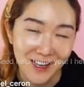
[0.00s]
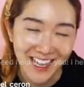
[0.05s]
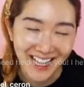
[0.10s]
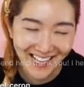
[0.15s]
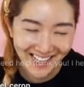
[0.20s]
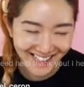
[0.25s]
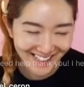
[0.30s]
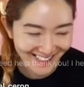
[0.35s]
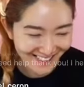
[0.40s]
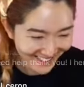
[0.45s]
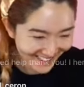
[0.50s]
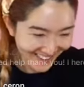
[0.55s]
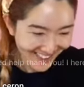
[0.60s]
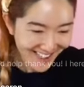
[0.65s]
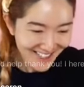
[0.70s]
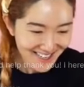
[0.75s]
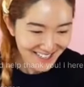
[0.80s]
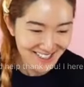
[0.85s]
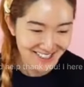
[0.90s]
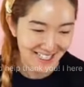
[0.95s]
okay?
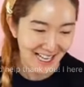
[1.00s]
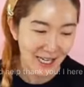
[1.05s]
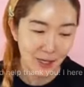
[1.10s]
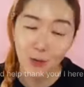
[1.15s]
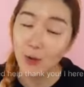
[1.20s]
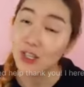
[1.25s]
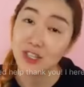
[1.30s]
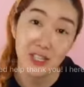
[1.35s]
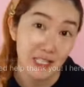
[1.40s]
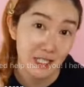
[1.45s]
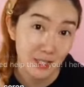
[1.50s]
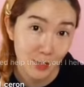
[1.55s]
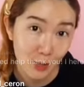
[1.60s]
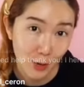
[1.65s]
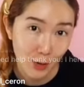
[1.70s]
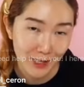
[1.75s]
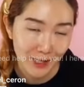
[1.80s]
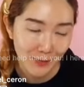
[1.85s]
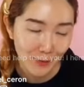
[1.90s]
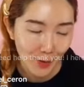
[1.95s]
because I don't want you guys to
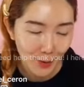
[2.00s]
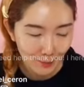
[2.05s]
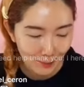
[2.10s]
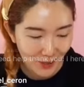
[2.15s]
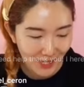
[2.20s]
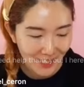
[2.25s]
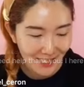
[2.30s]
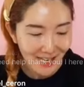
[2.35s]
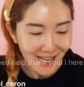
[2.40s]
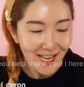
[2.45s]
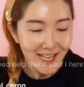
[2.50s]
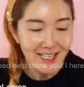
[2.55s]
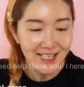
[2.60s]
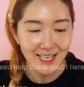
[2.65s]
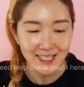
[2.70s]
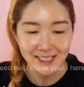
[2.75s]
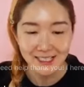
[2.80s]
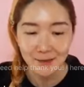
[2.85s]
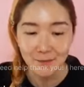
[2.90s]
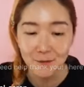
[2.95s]
go anywhere. But
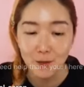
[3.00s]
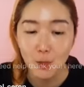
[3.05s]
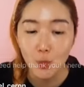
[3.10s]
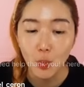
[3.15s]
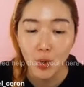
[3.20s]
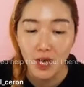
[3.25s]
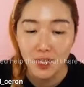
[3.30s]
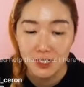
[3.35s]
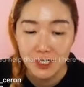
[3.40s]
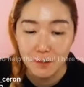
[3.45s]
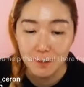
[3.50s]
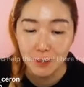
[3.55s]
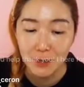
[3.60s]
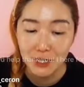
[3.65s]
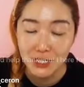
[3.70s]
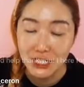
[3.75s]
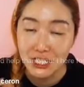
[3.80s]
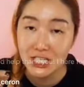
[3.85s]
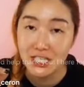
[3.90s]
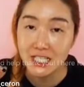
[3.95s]
yes, if you want to
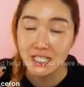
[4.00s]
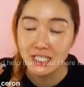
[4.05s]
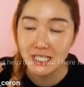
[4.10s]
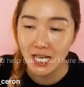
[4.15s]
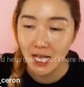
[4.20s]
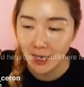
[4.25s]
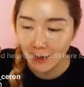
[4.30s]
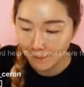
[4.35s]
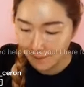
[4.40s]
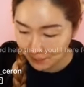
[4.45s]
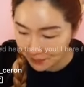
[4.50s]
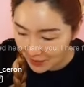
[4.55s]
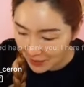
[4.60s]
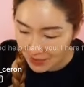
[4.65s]
purchase um,